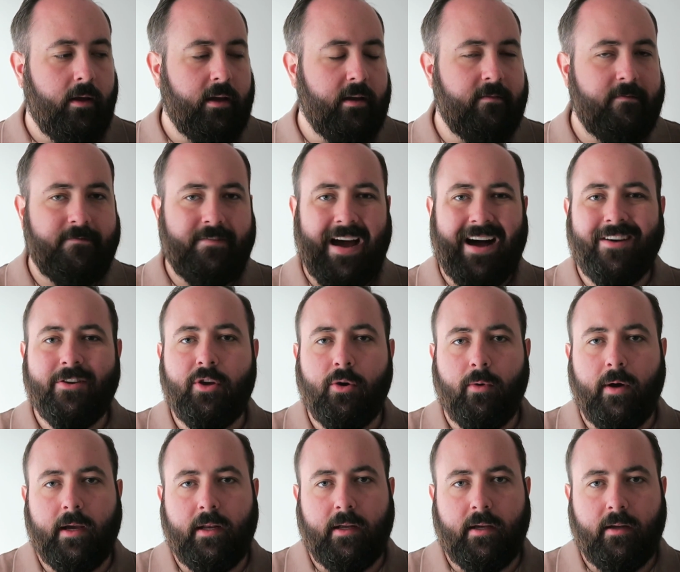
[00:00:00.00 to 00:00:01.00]

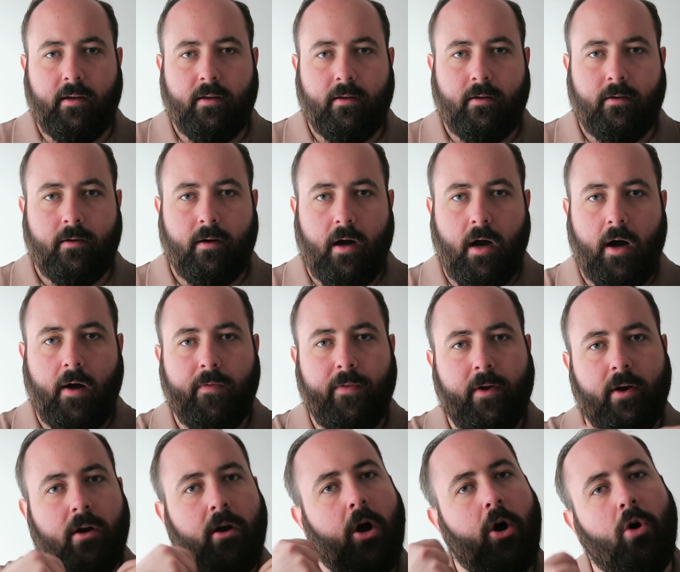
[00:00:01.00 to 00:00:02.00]
evaluated on
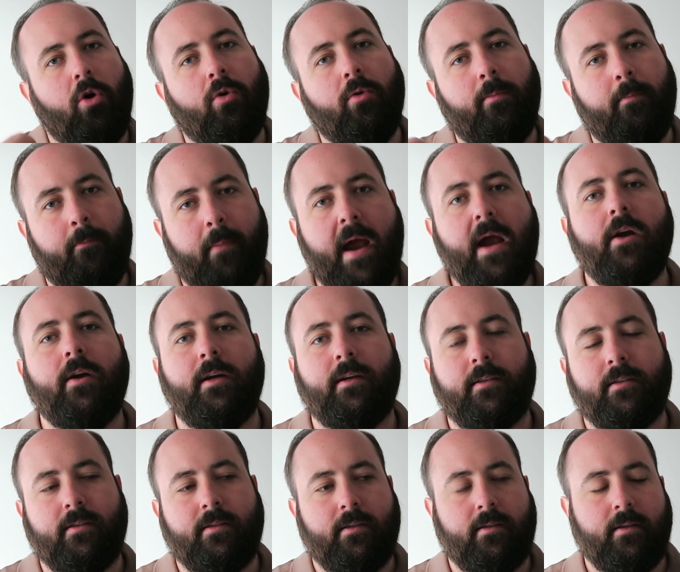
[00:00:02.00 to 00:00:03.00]
their own
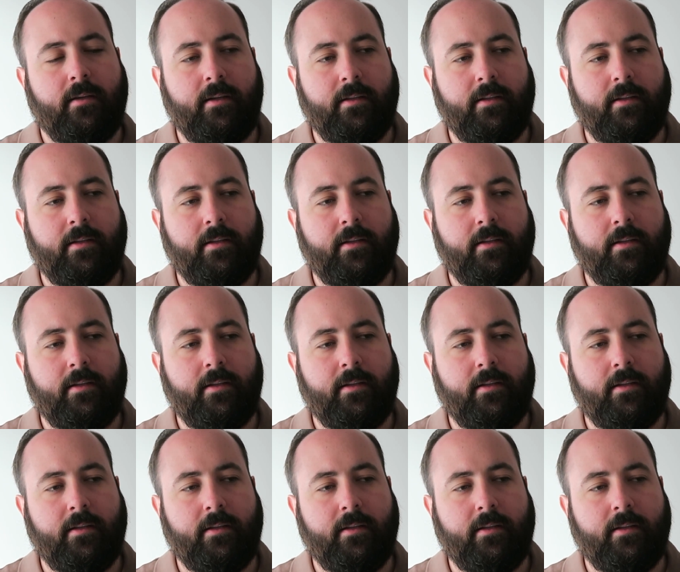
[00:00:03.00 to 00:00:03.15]
merits